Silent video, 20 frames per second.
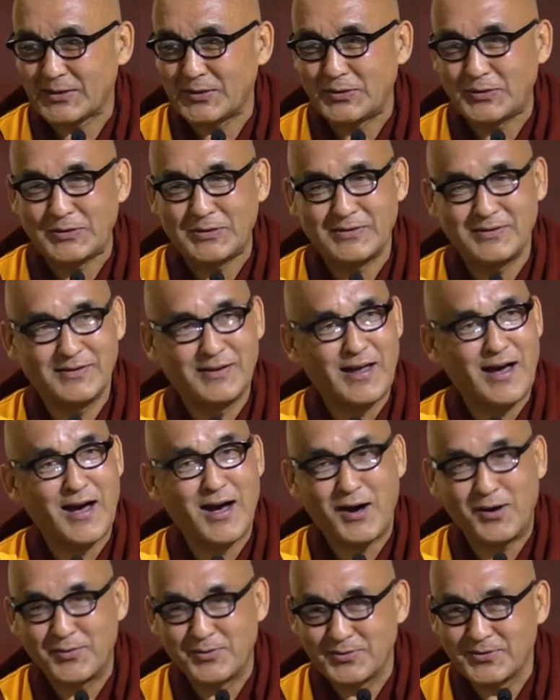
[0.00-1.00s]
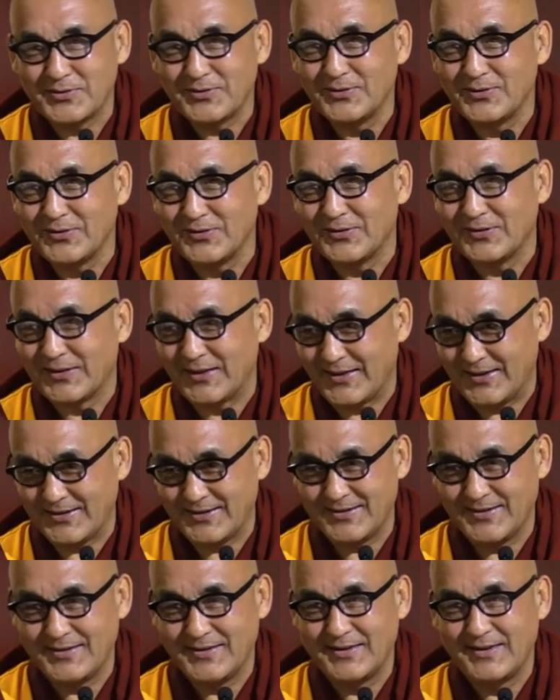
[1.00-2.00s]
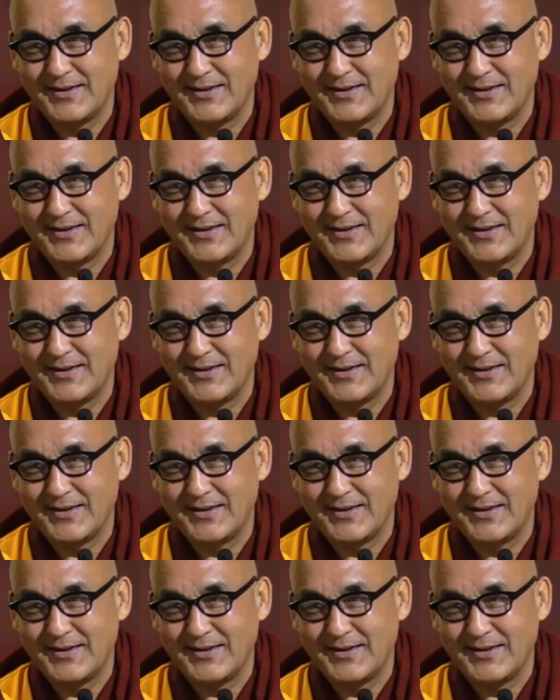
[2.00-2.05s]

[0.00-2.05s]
good house, you know, like